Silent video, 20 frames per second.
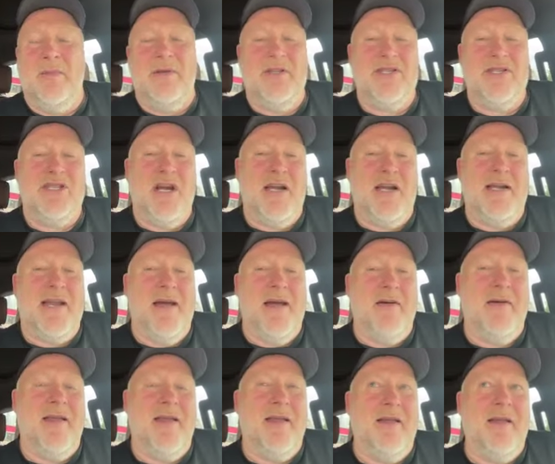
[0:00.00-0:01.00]
able to shut it
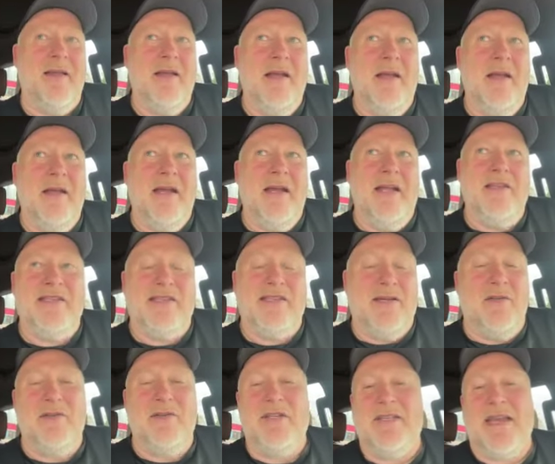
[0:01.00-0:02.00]
out and
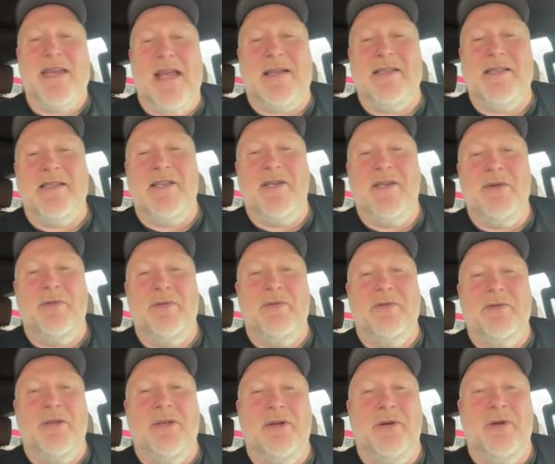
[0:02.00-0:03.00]
still just execute,
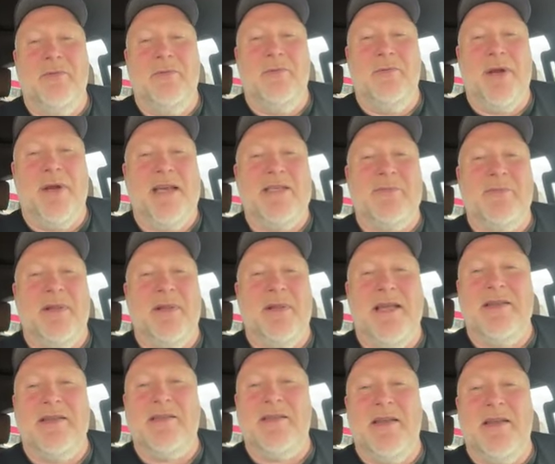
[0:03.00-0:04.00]
race
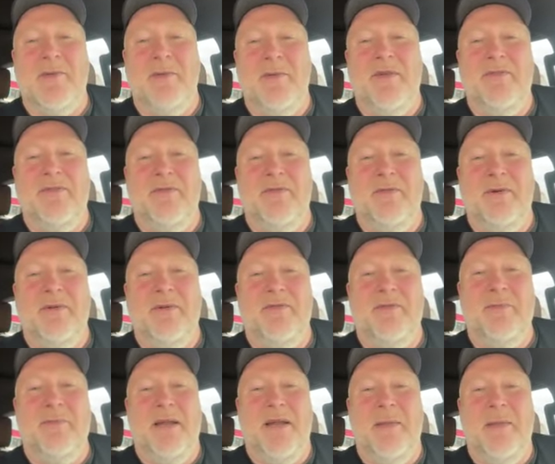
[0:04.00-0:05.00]
plans like we've
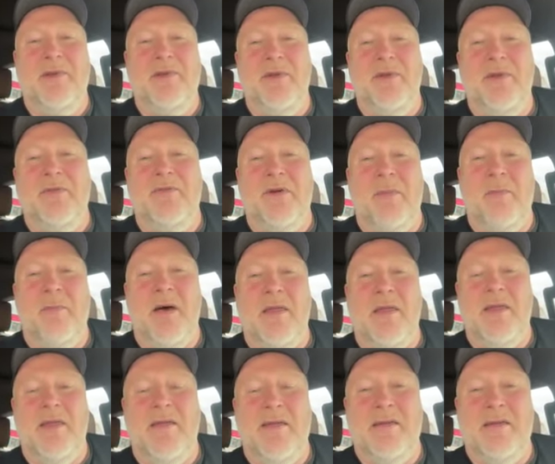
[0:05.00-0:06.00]
been able to do for a
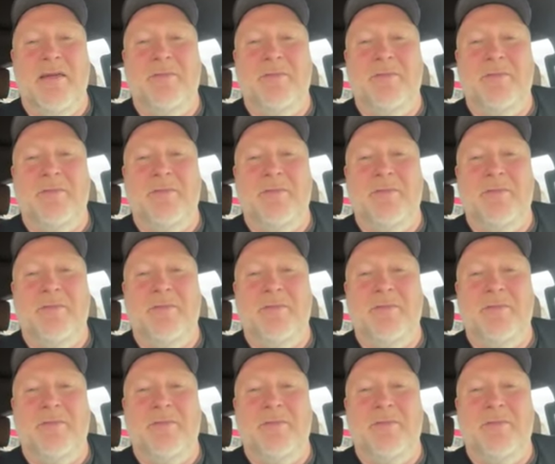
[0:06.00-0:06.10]
month.